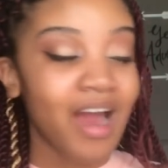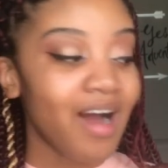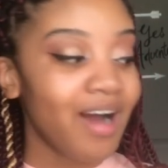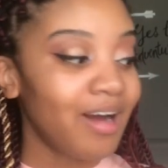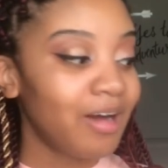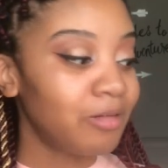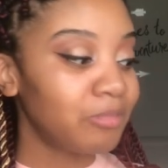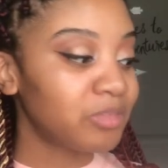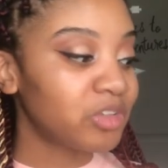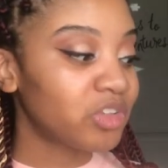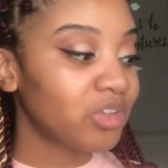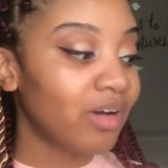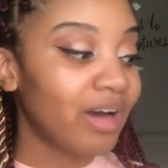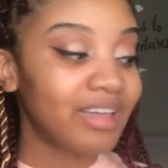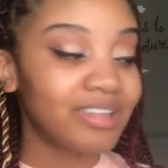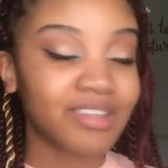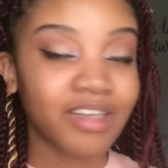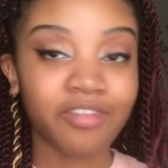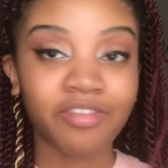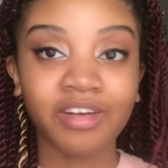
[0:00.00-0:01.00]
Um, so
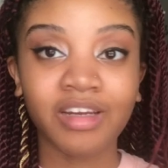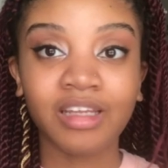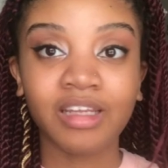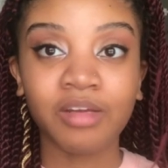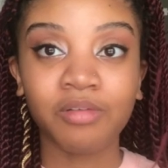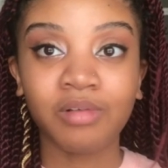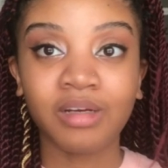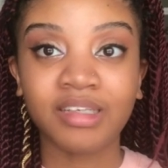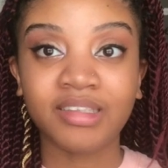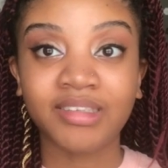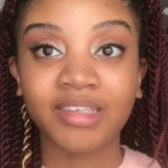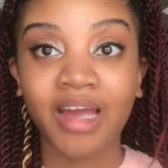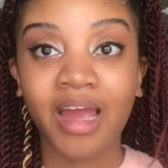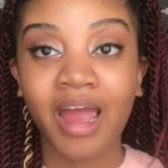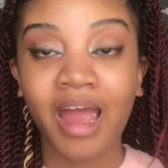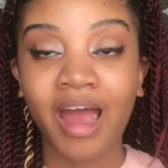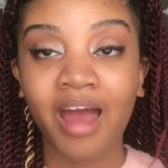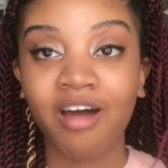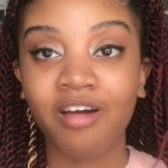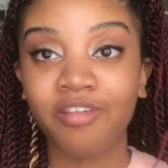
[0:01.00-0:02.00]
I definitely wanted to
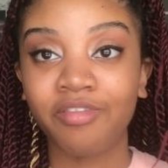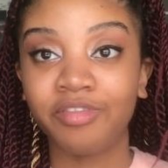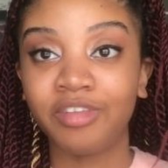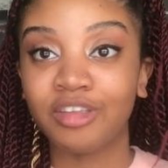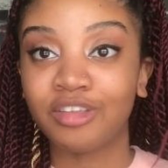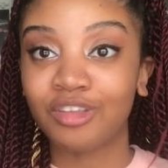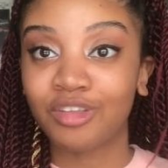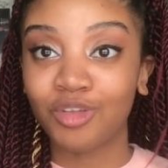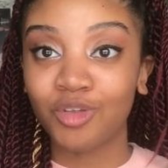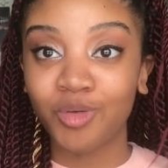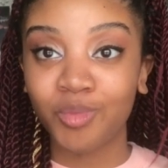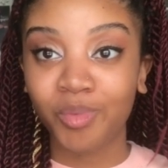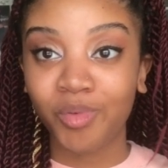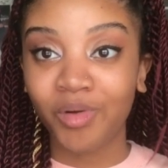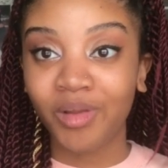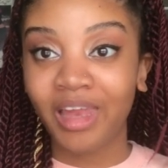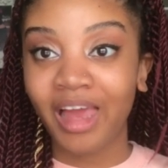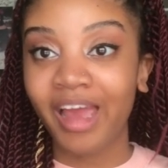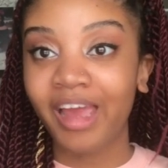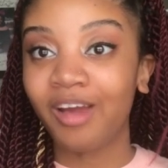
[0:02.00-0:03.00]
have the scoop
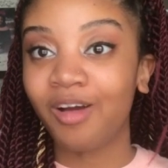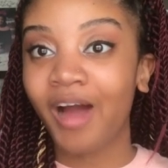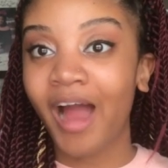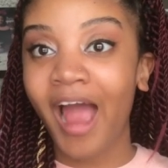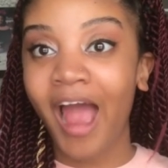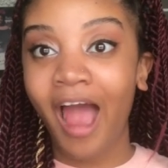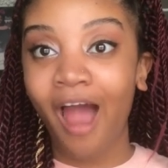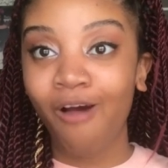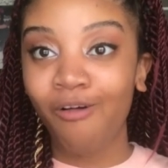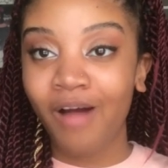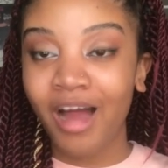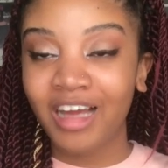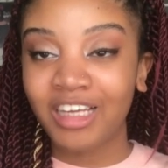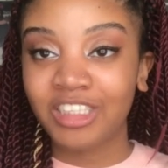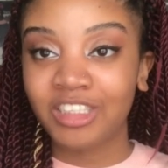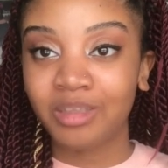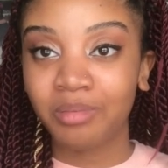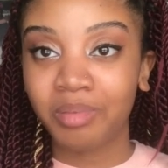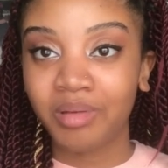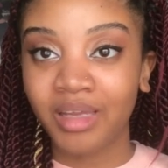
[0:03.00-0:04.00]
on like how I
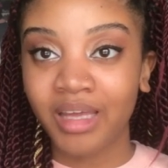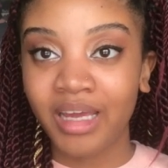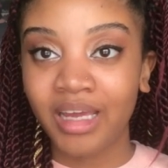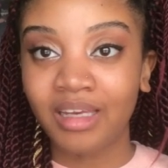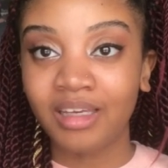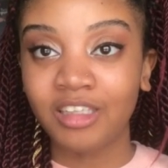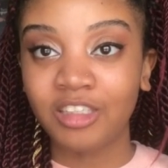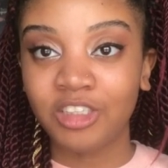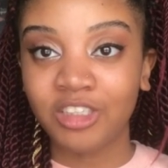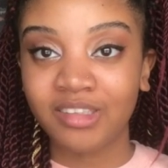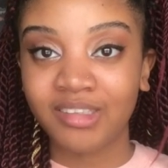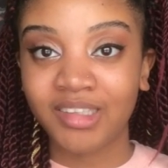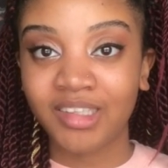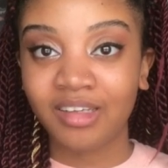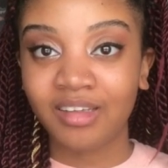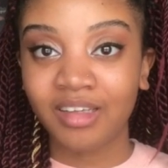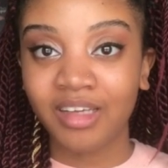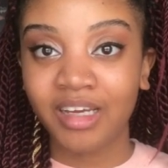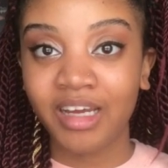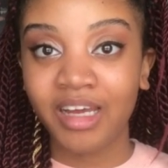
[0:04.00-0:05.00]
should plan
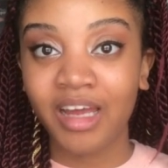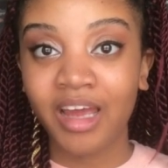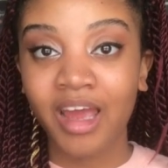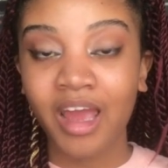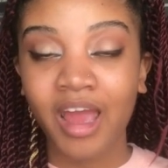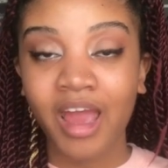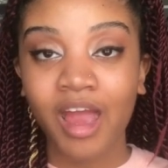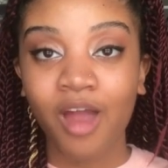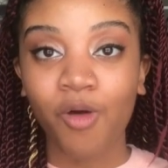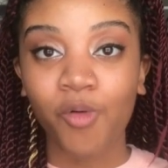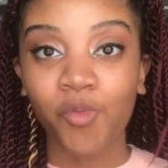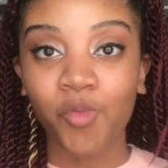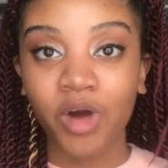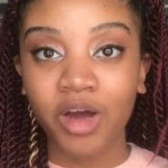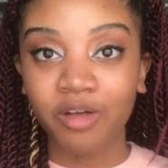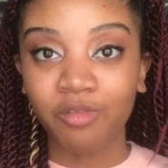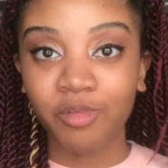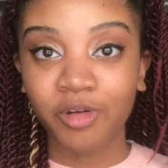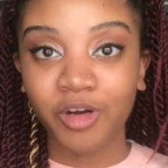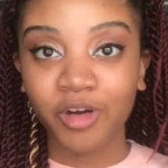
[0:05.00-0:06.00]
logistically
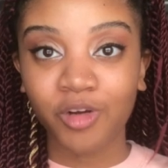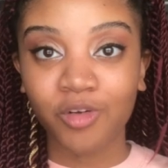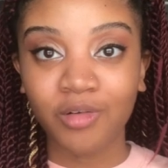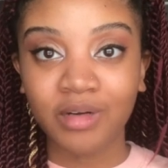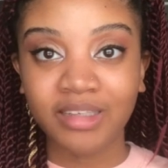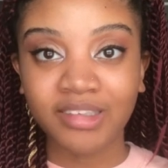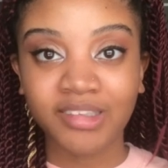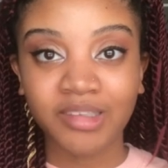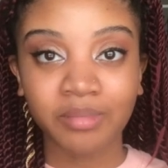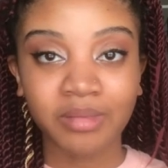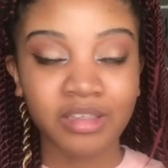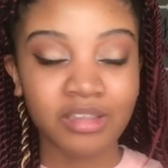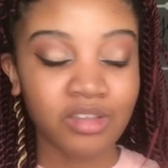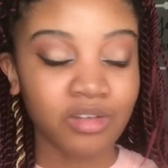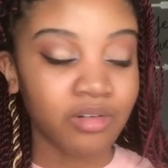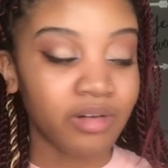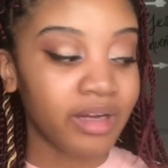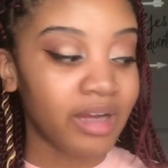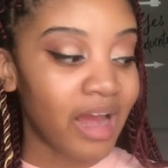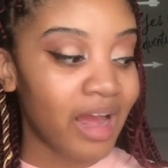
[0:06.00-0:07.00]
what we're going to be
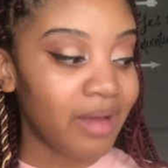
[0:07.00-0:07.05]
doing.